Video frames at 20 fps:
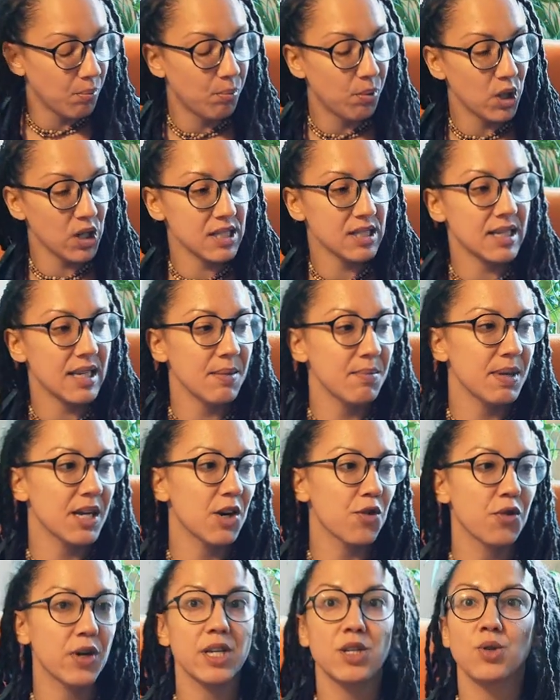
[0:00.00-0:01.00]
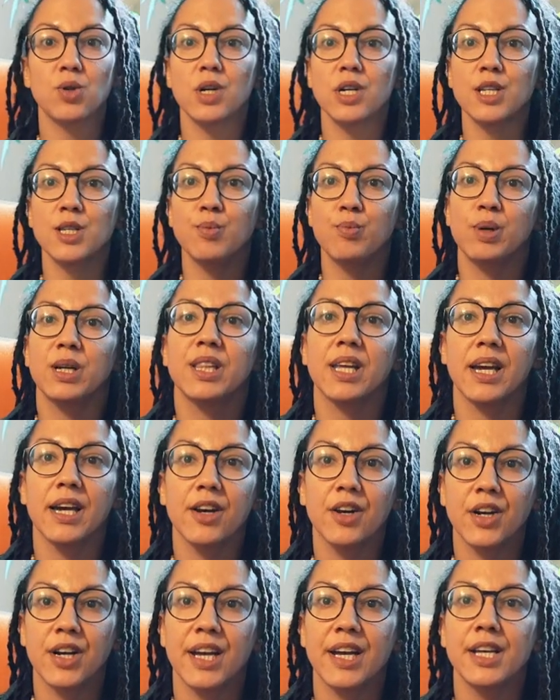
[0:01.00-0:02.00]
books can be a resource, but the
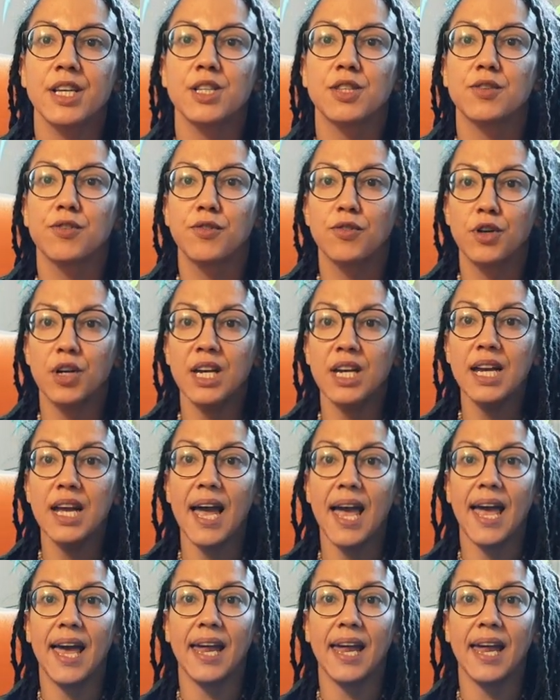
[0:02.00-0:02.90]
internet is free,